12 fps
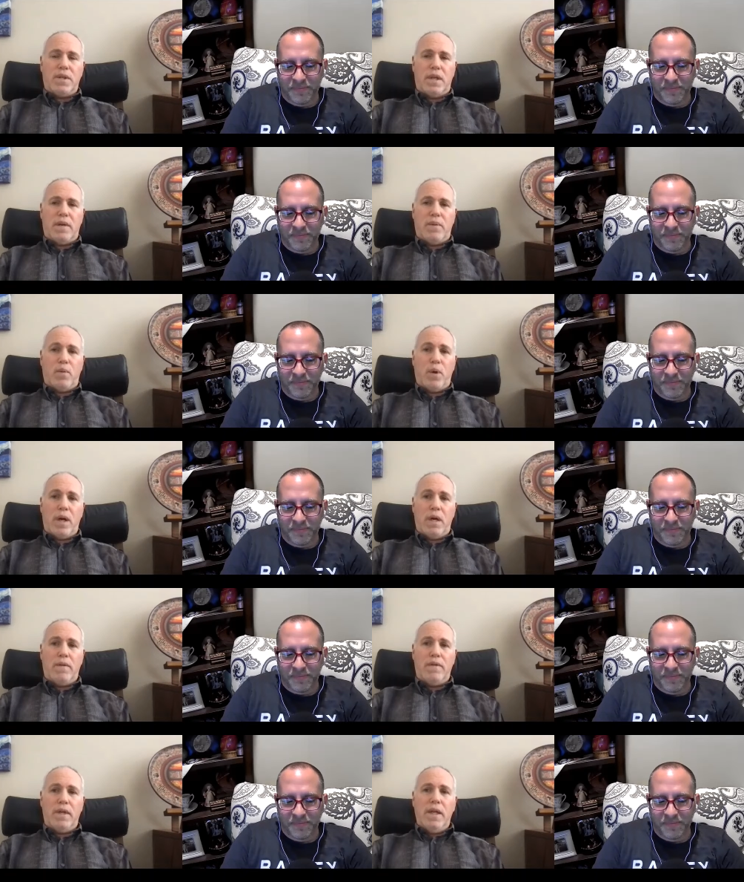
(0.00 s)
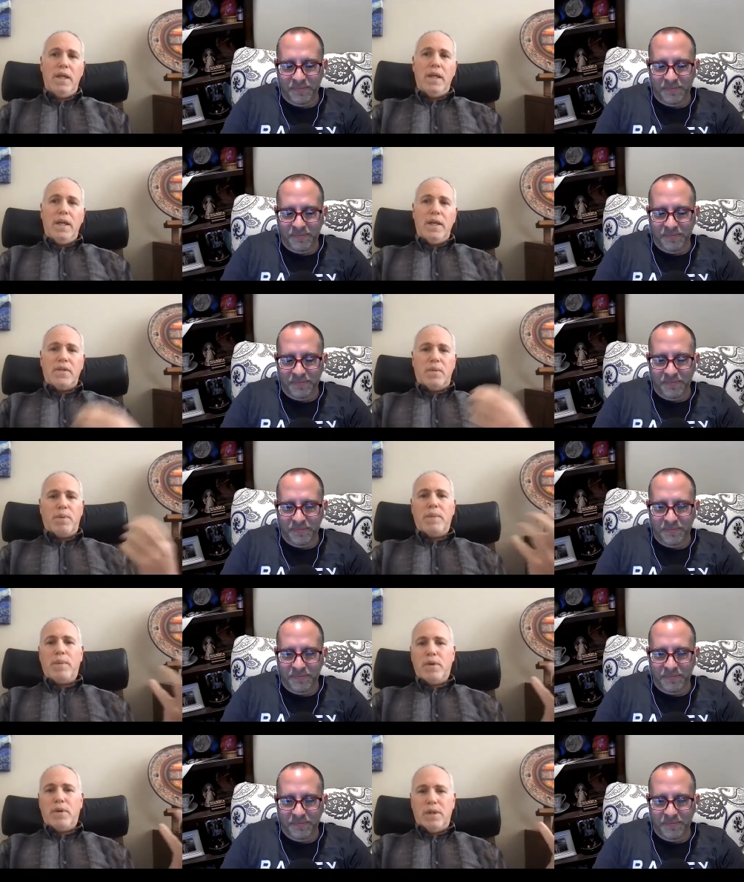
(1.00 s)
Speaker 1: that I'm aware of, is that
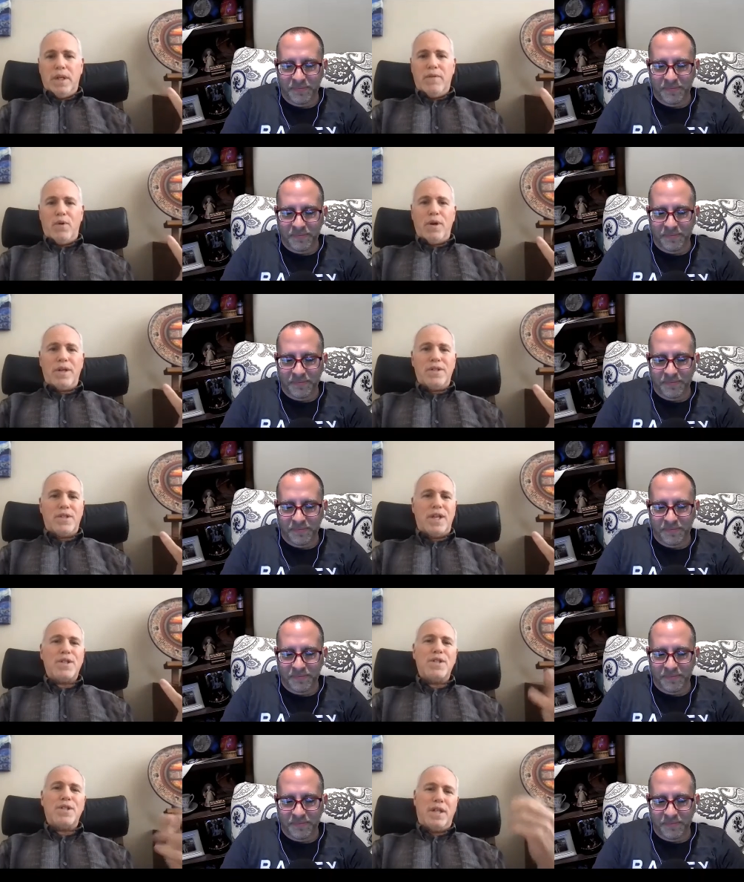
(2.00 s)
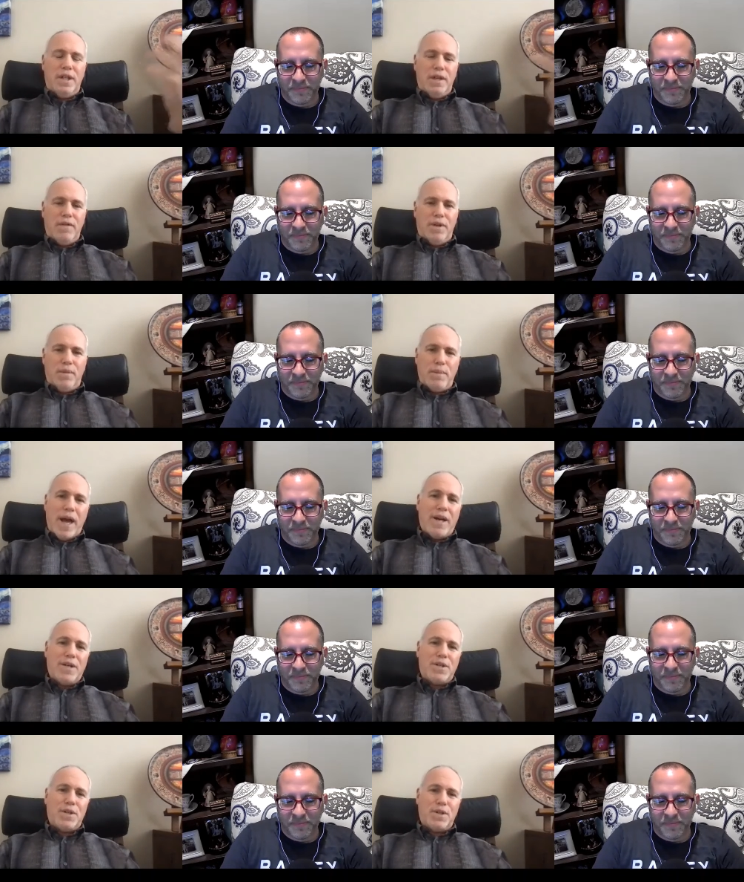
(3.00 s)
people don't leave organizations; they leave their
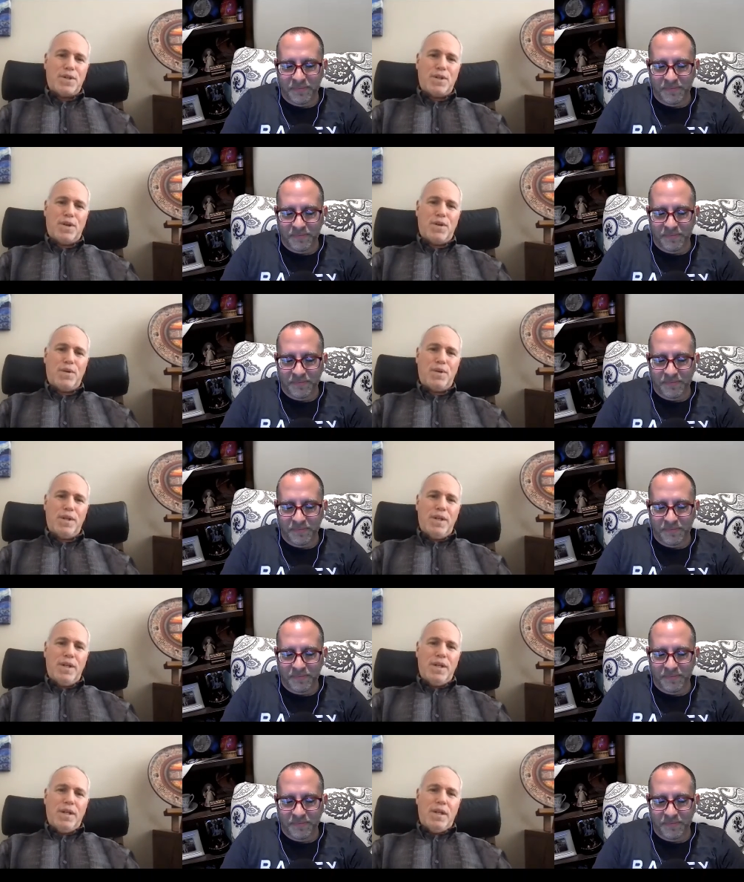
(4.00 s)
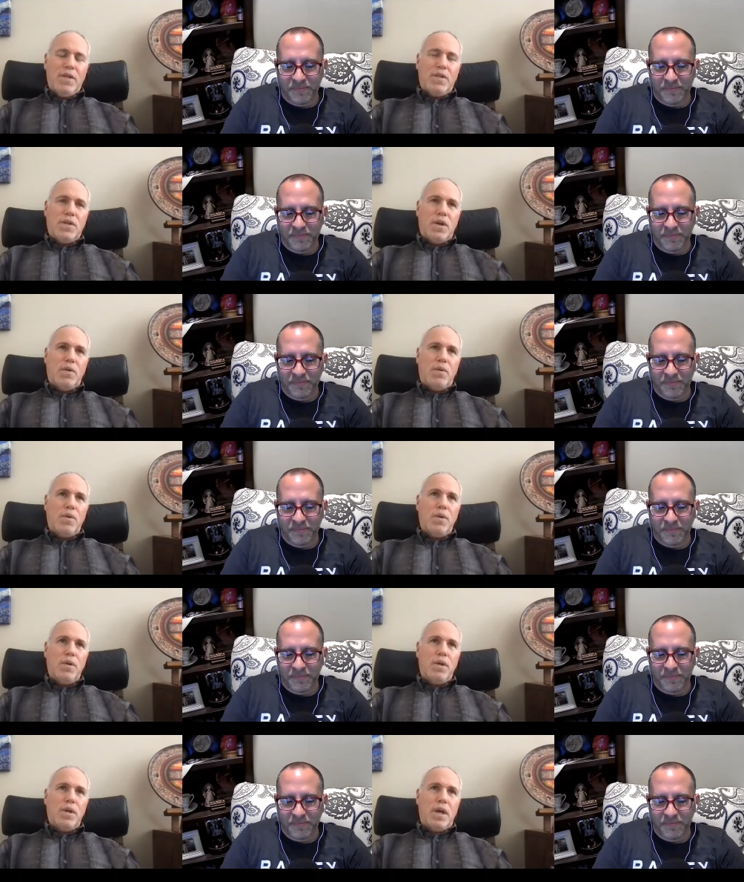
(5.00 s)
managers. So, so
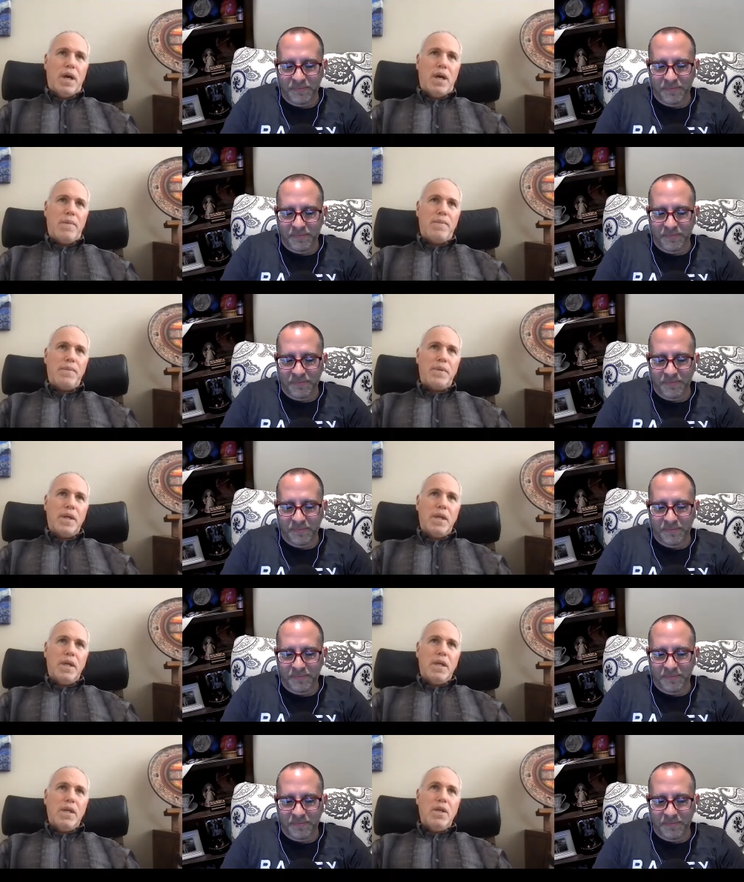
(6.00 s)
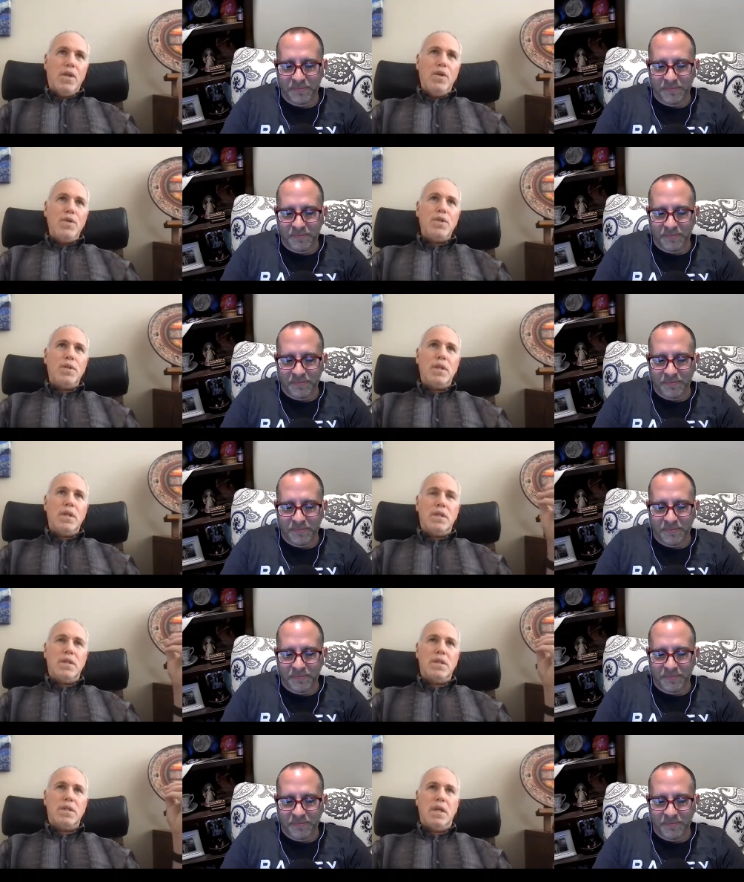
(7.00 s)
um, usually the
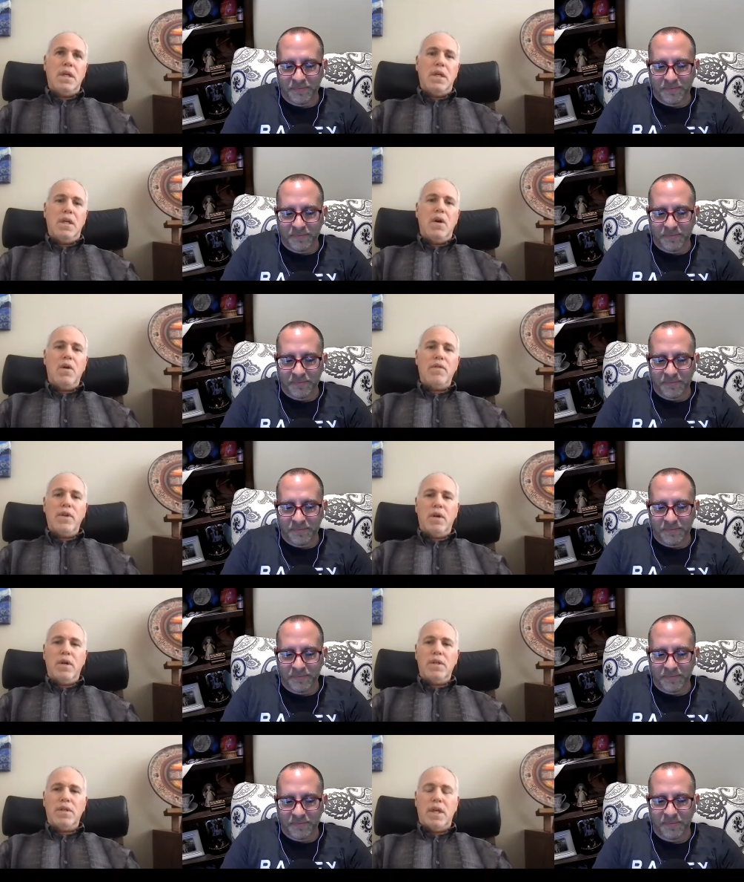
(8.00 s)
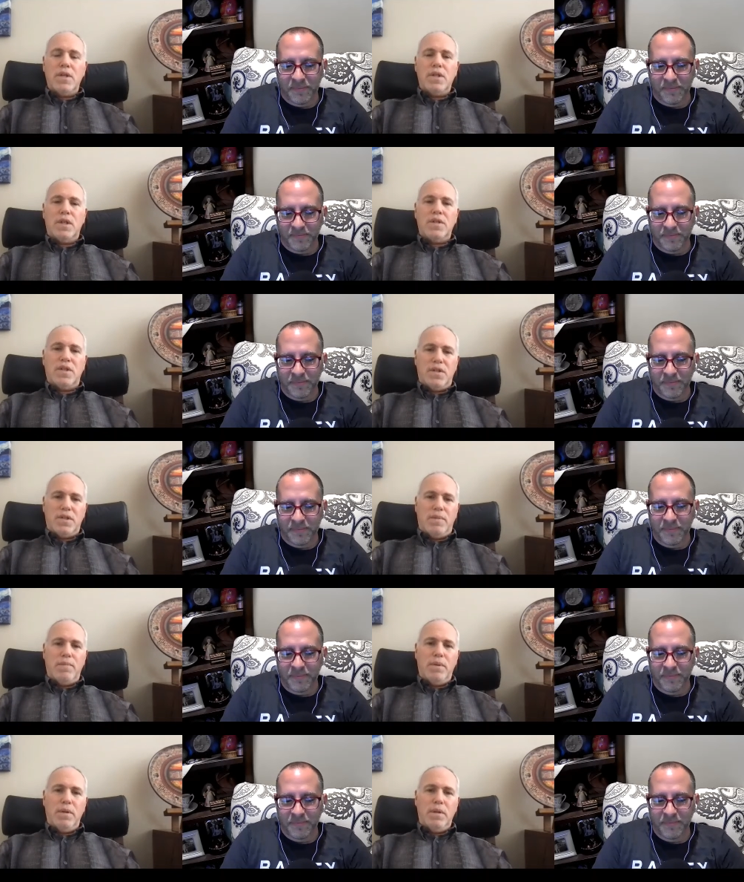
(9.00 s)
CEO of the organization is a
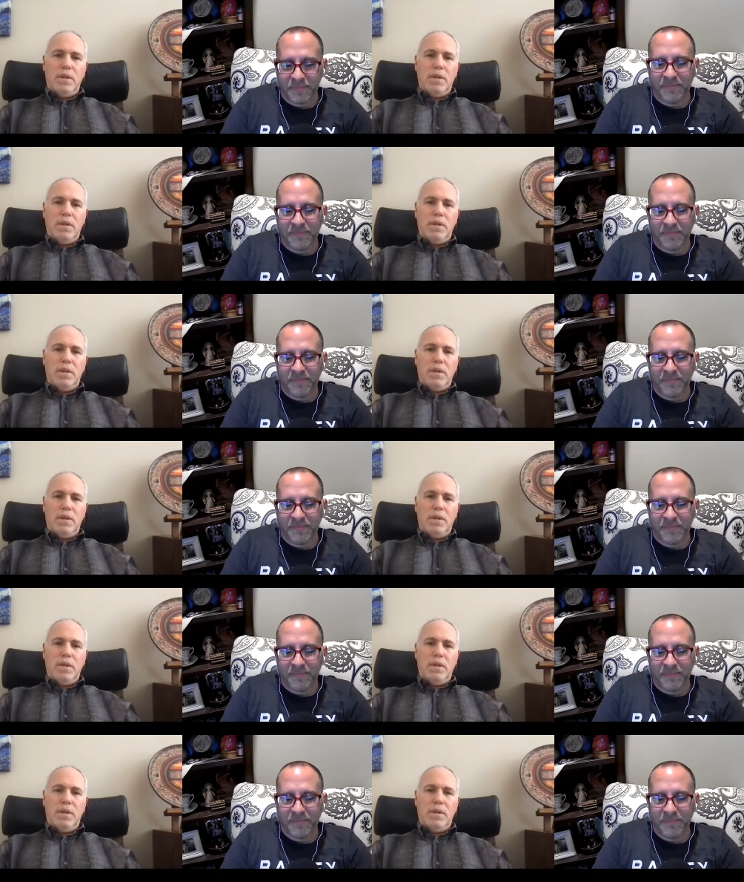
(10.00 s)
symbol